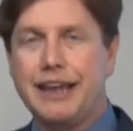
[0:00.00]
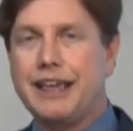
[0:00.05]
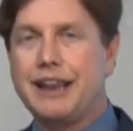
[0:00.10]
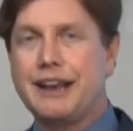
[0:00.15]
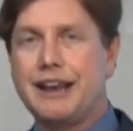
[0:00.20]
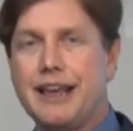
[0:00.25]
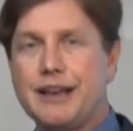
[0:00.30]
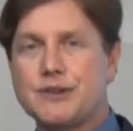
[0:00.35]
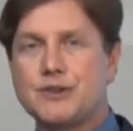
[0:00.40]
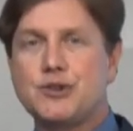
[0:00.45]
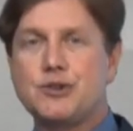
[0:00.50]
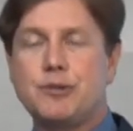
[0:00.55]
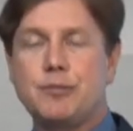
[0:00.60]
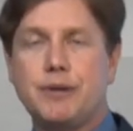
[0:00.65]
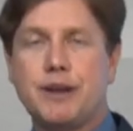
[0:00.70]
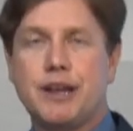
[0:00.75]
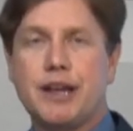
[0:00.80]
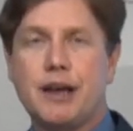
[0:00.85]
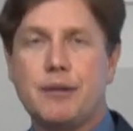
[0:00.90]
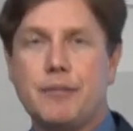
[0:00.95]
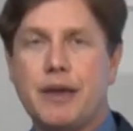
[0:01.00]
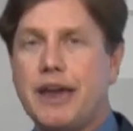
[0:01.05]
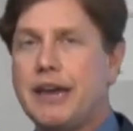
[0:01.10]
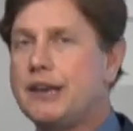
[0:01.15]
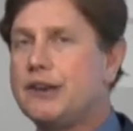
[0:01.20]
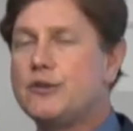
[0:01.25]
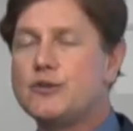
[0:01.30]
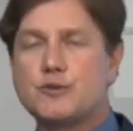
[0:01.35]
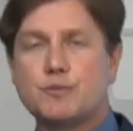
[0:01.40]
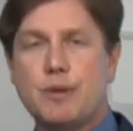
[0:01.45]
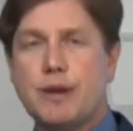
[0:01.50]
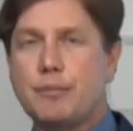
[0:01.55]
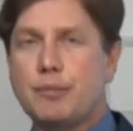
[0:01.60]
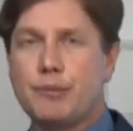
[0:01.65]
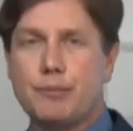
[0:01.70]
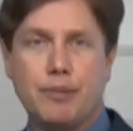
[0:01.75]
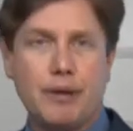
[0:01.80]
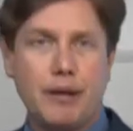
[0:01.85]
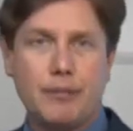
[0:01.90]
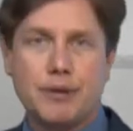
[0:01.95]
It allows you to become a
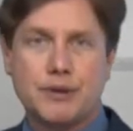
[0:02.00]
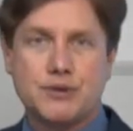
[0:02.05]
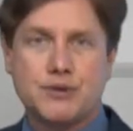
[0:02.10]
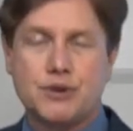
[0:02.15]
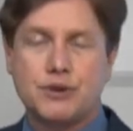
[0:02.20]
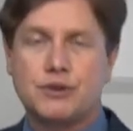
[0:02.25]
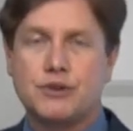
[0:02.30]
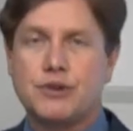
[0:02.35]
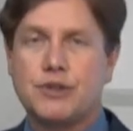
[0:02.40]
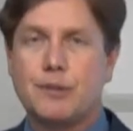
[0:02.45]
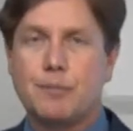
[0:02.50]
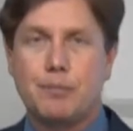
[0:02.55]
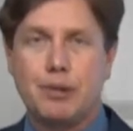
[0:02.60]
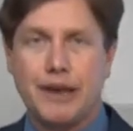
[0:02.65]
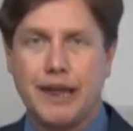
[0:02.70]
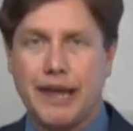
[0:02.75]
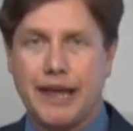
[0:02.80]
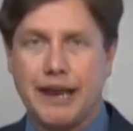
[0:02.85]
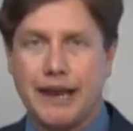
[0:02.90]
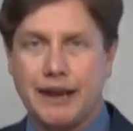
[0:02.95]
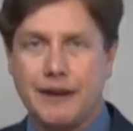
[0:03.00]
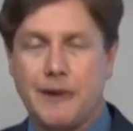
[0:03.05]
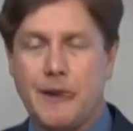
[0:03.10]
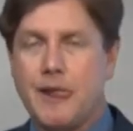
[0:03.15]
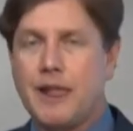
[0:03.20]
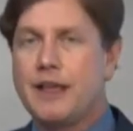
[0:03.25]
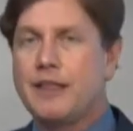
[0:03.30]
newspaper publisher to the planet.